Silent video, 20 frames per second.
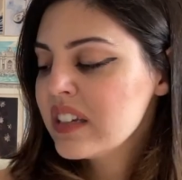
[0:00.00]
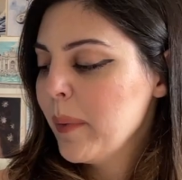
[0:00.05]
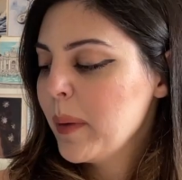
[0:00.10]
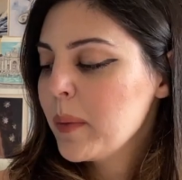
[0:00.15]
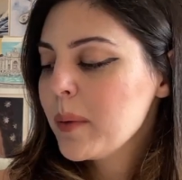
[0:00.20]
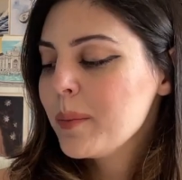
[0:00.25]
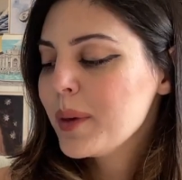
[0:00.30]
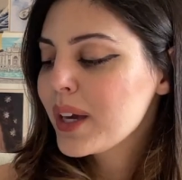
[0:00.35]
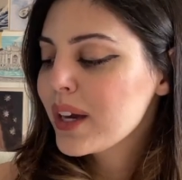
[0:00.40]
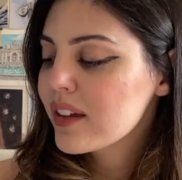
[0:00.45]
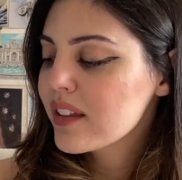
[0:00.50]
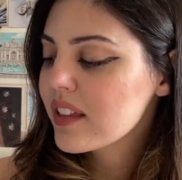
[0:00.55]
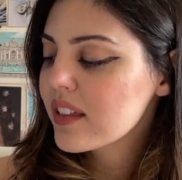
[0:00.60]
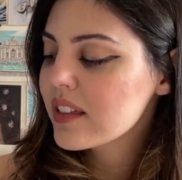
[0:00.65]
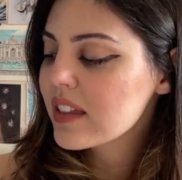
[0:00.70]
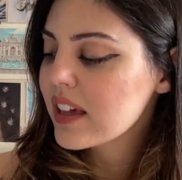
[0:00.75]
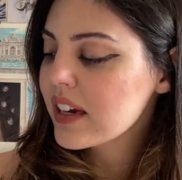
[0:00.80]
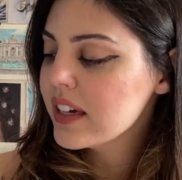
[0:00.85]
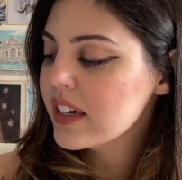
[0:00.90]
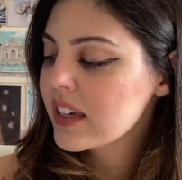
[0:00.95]
Maybe because it's
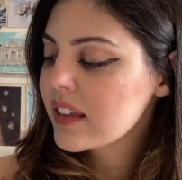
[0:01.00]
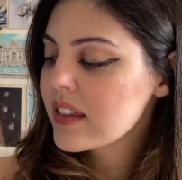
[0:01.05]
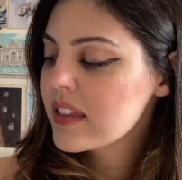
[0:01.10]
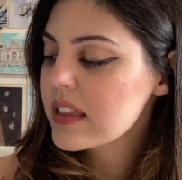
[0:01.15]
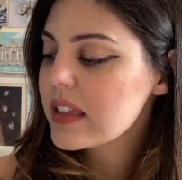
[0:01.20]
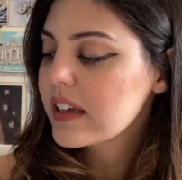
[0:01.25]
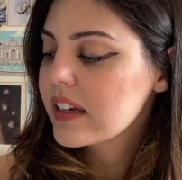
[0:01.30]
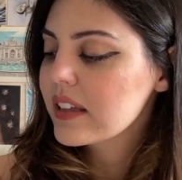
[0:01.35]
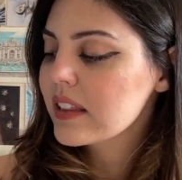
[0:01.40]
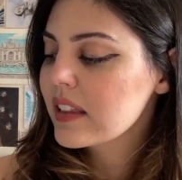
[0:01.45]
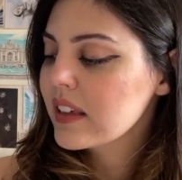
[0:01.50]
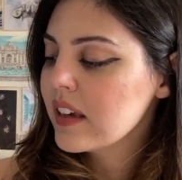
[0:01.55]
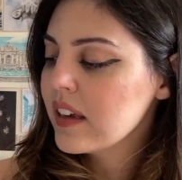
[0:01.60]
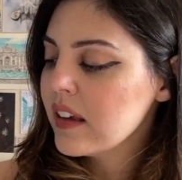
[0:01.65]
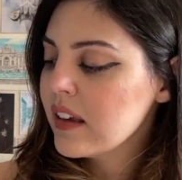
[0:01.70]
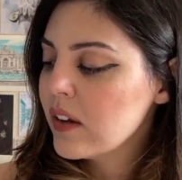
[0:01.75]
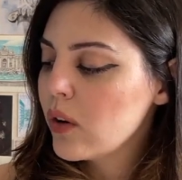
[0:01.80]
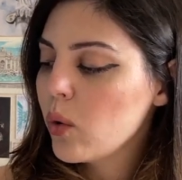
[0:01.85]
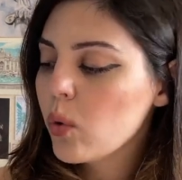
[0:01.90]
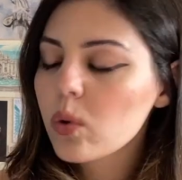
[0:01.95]
like
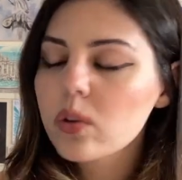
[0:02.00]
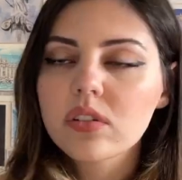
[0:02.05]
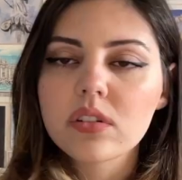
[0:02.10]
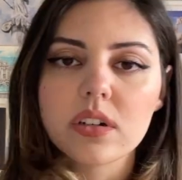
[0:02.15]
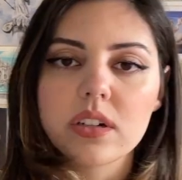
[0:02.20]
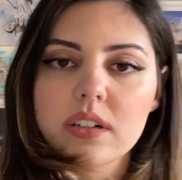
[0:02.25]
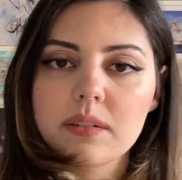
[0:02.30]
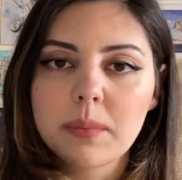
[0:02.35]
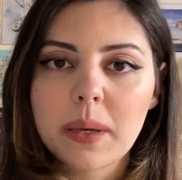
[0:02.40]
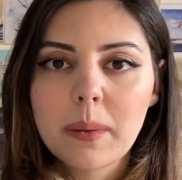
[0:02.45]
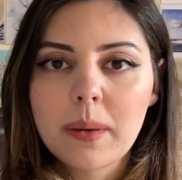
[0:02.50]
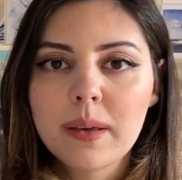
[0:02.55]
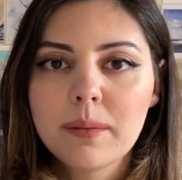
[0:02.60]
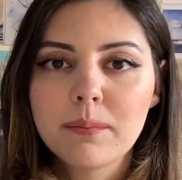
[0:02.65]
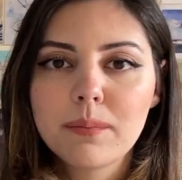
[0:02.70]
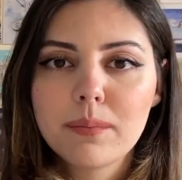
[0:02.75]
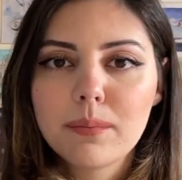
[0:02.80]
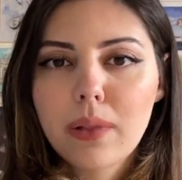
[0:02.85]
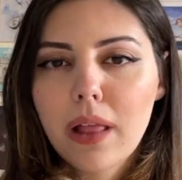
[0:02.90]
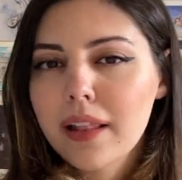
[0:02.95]
slightly older and
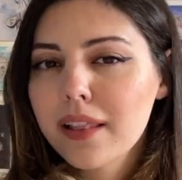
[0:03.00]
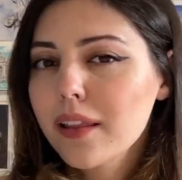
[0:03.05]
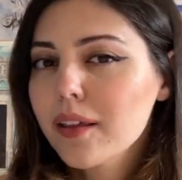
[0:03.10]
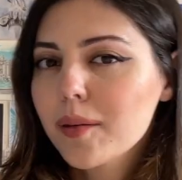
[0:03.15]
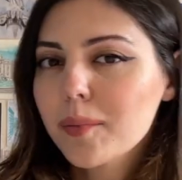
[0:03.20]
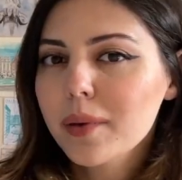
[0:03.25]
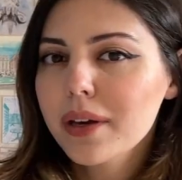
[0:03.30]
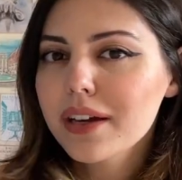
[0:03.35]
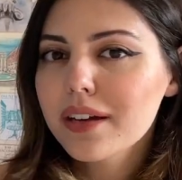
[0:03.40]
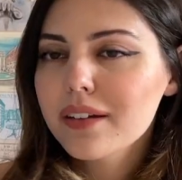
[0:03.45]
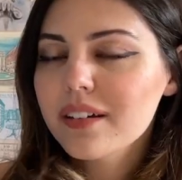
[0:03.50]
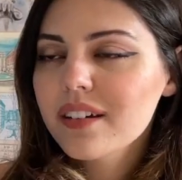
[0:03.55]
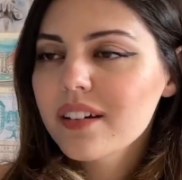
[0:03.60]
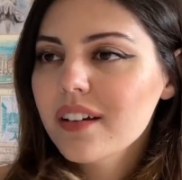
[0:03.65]
maybe a little bit